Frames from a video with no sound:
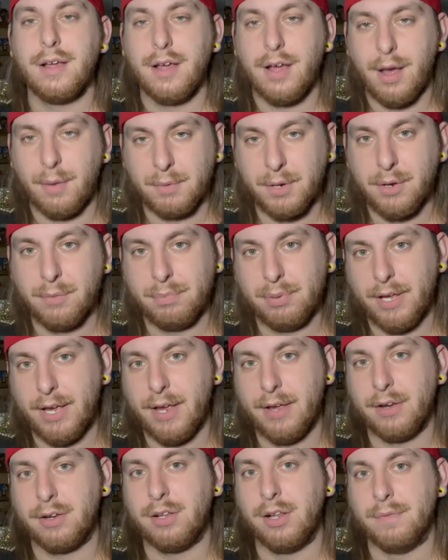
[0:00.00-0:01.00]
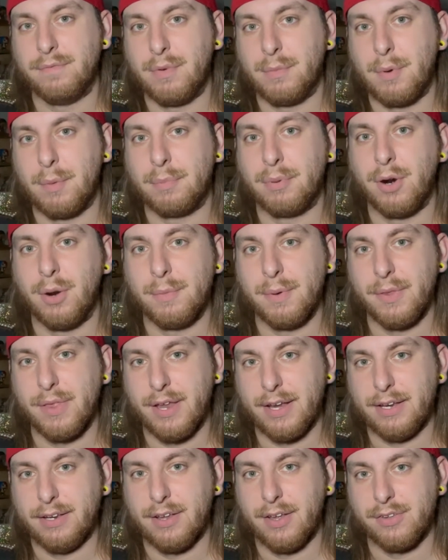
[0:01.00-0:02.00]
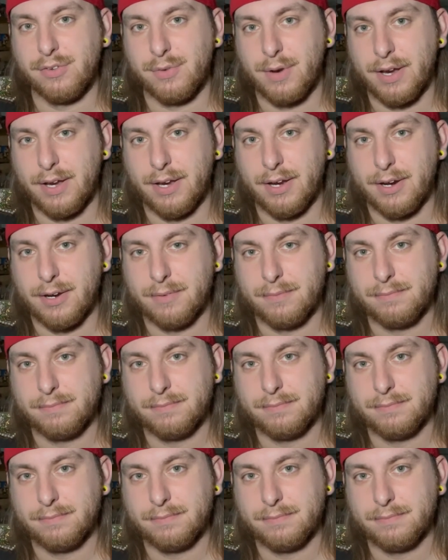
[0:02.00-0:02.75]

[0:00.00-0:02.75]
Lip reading: I'm going to play a clip from a promo that he does right here.